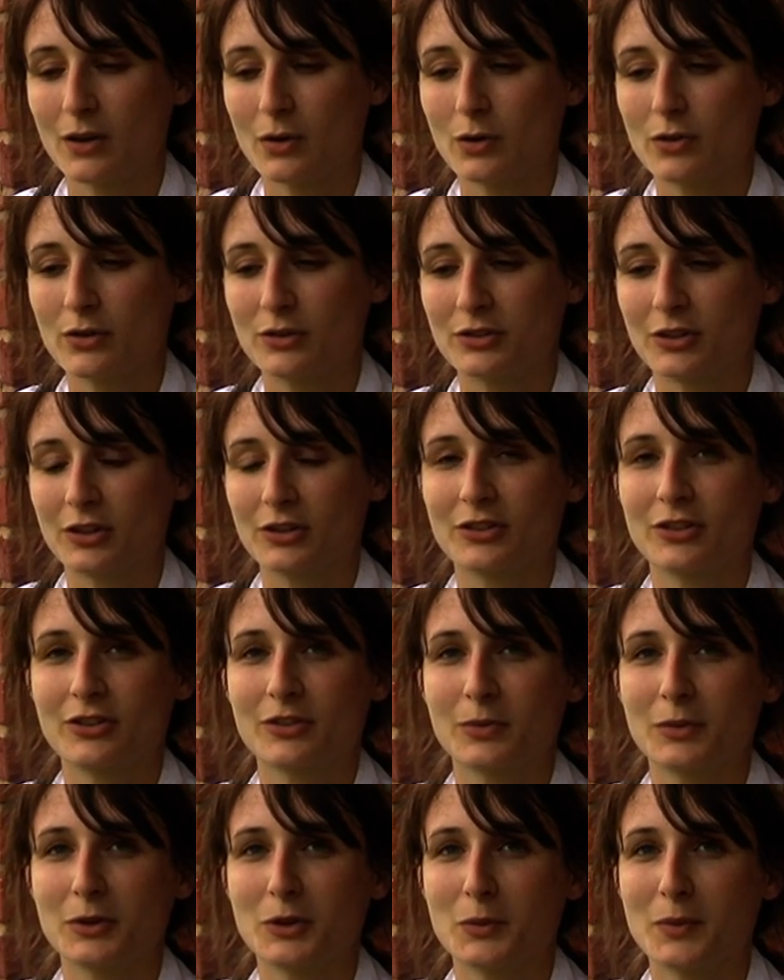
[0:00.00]
all the
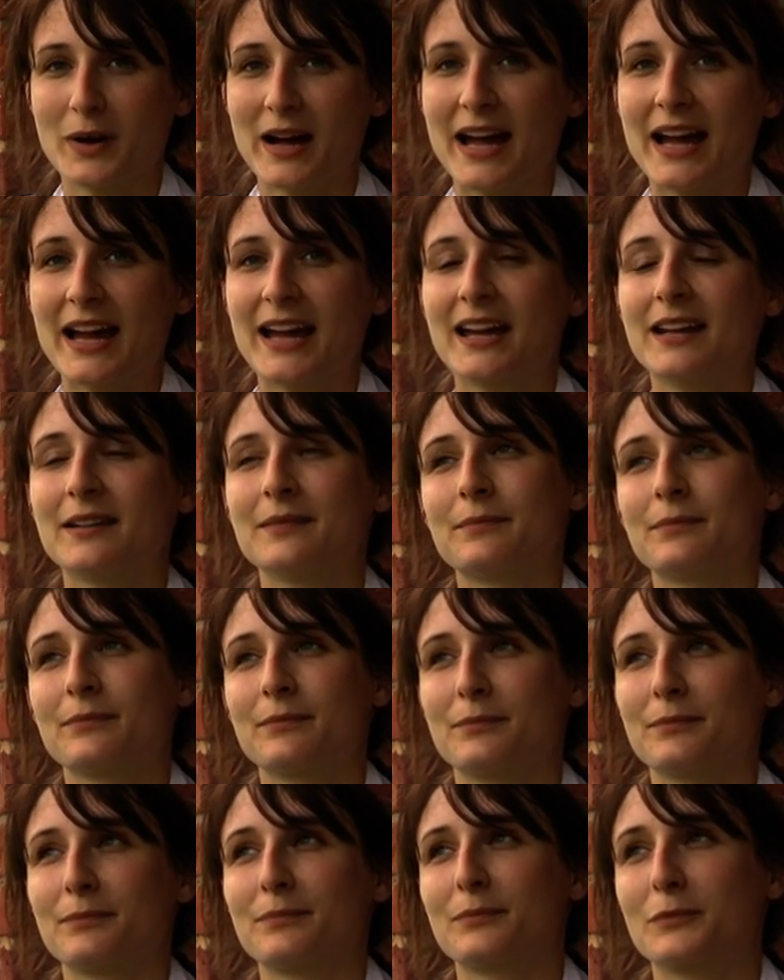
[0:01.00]
doctors were away.
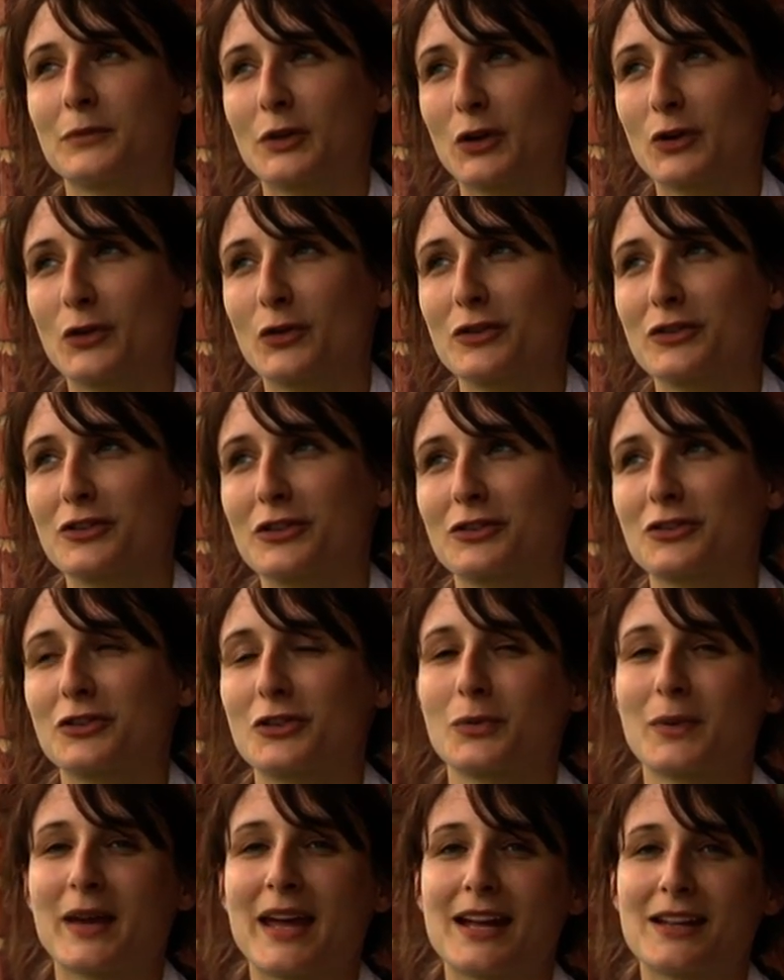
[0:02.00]
Not all the
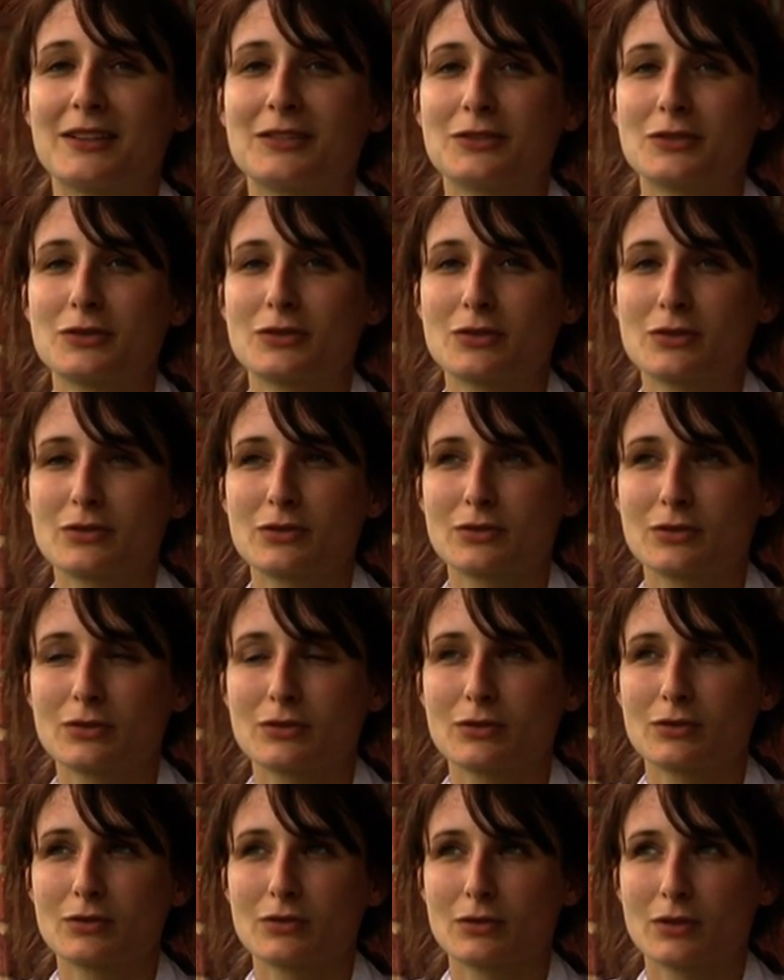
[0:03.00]
doctors, we had
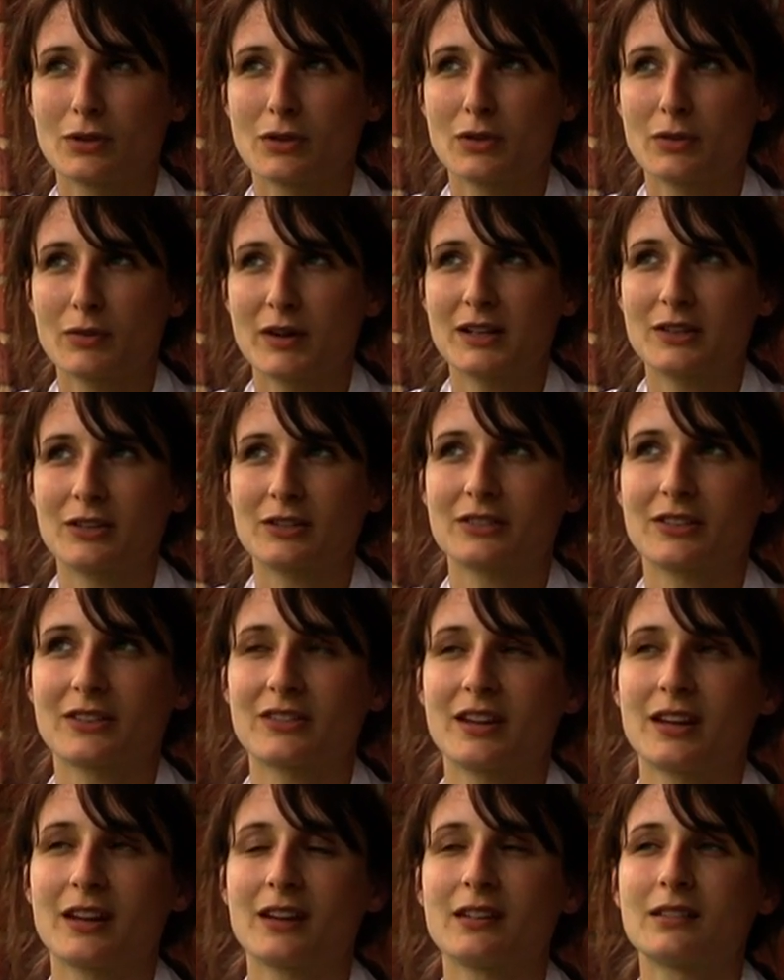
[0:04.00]
3
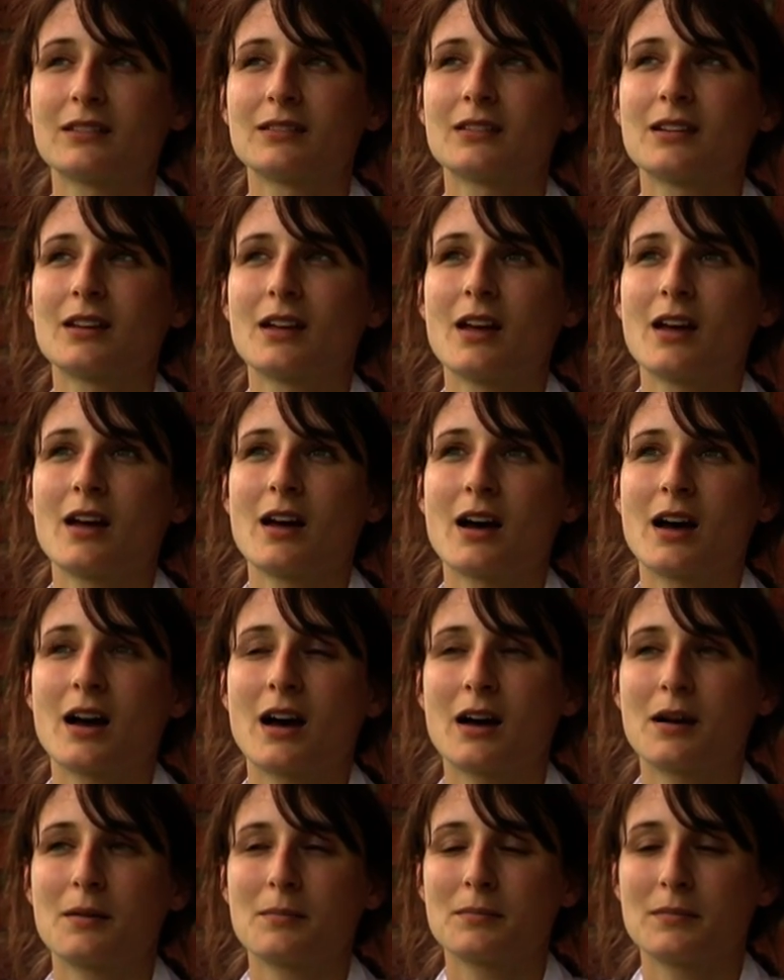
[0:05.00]
doctors here,
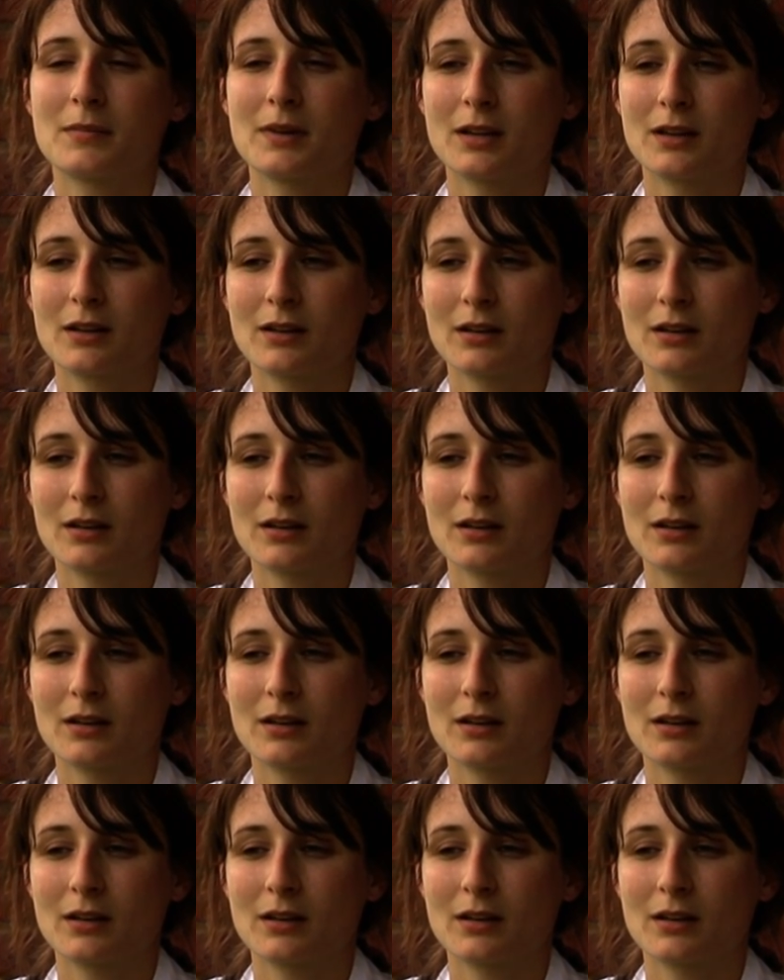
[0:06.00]
and